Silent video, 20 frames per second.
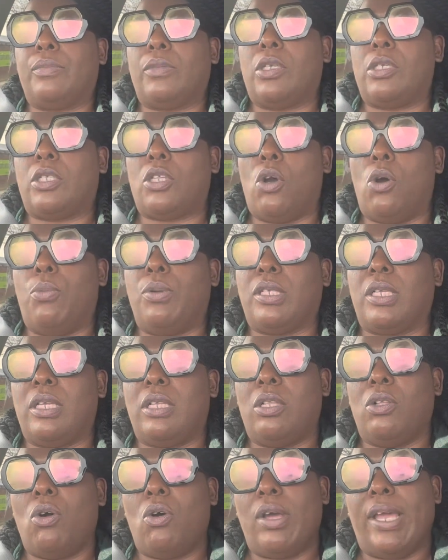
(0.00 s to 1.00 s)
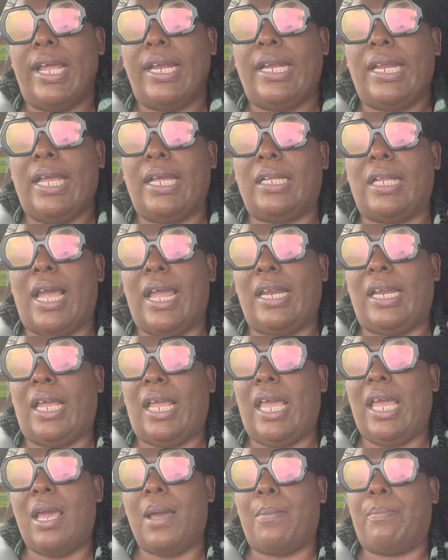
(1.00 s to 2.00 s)
So it was a little Indian lady.
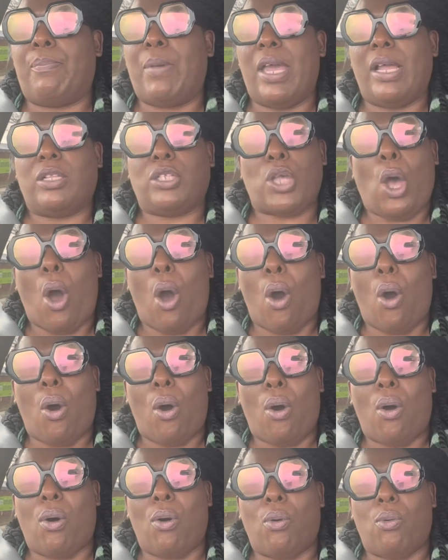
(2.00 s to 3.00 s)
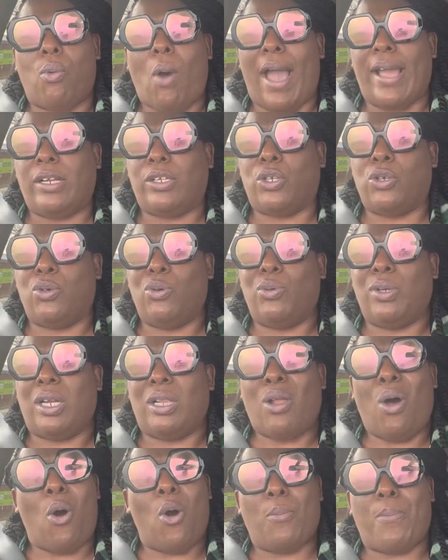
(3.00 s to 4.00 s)
He a big, tall, white dude with a
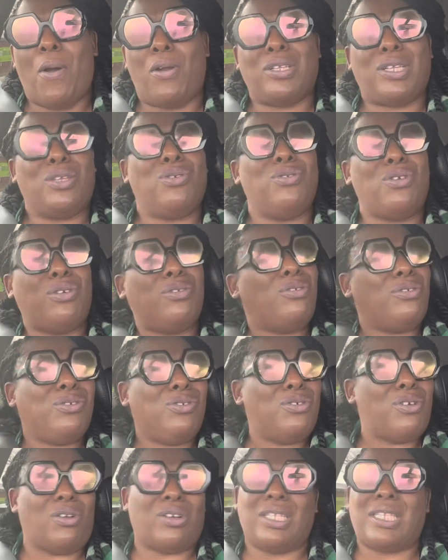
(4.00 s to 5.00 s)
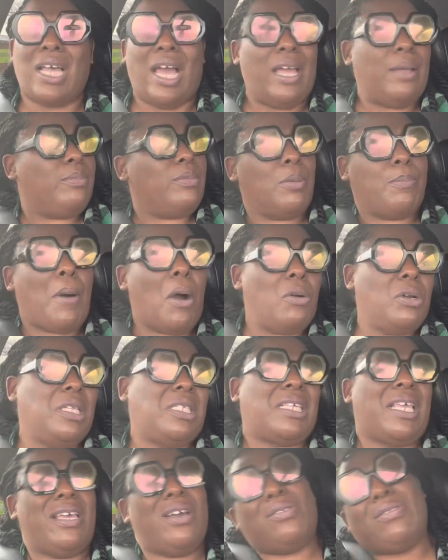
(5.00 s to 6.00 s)
long ponytail. You know the type. The
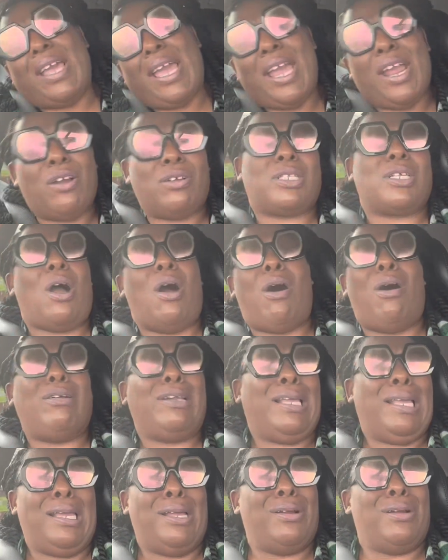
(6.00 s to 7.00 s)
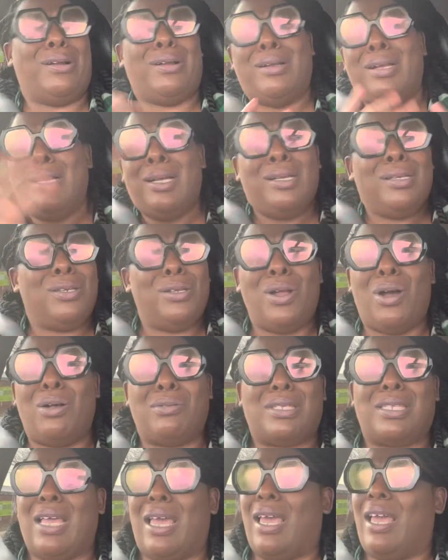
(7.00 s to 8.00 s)
ponytail, the hair's gone here. You know what I'm
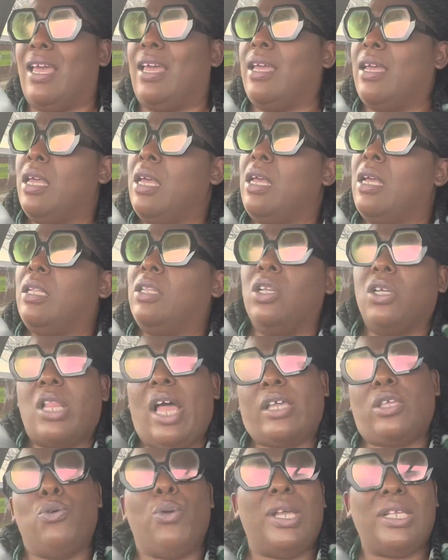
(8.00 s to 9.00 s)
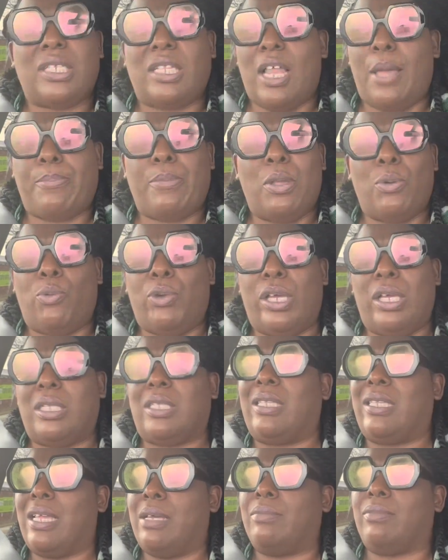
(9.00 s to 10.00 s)
saying? Look like you ain't slept in weeks.
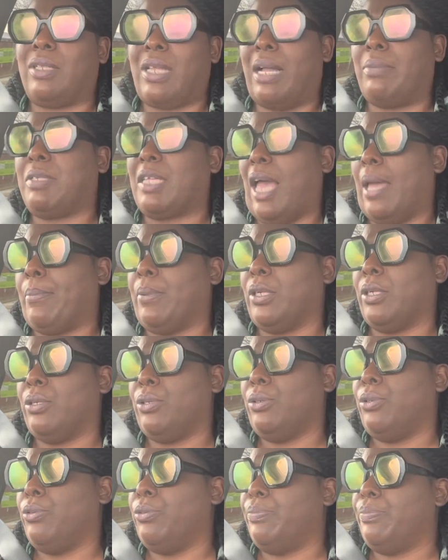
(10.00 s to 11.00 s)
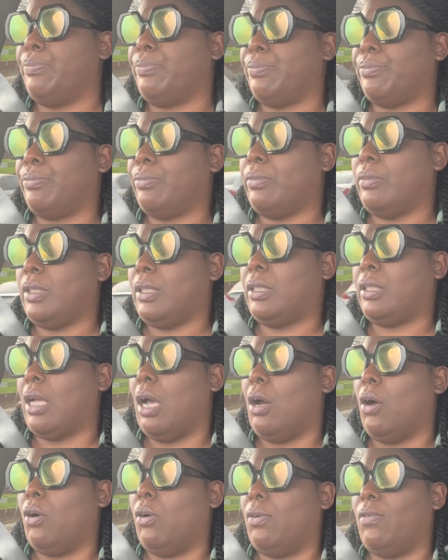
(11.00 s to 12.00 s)
That type of dude.
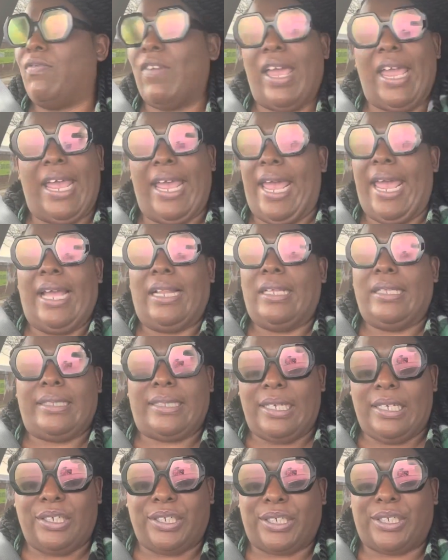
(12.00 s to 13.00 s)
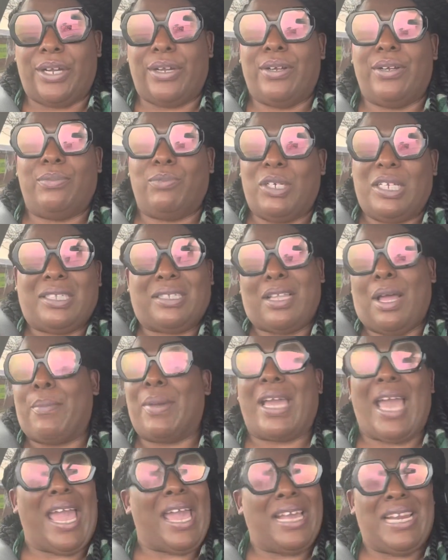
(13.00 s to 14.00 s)
So Van Halen t-shirt with his
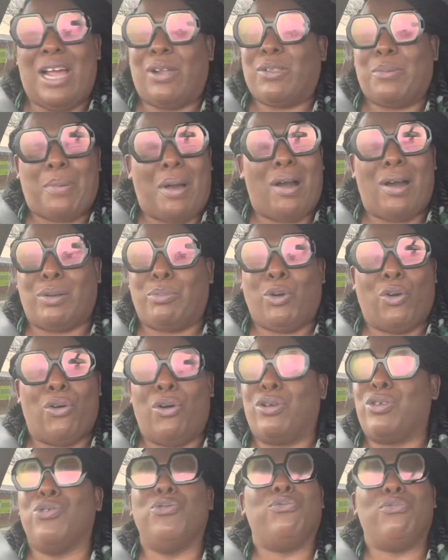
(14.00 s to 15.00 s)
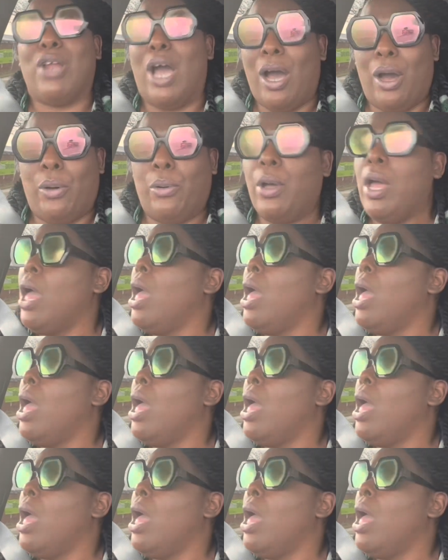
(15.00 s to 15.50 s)
stomach hanging out the bottom, girl. You know.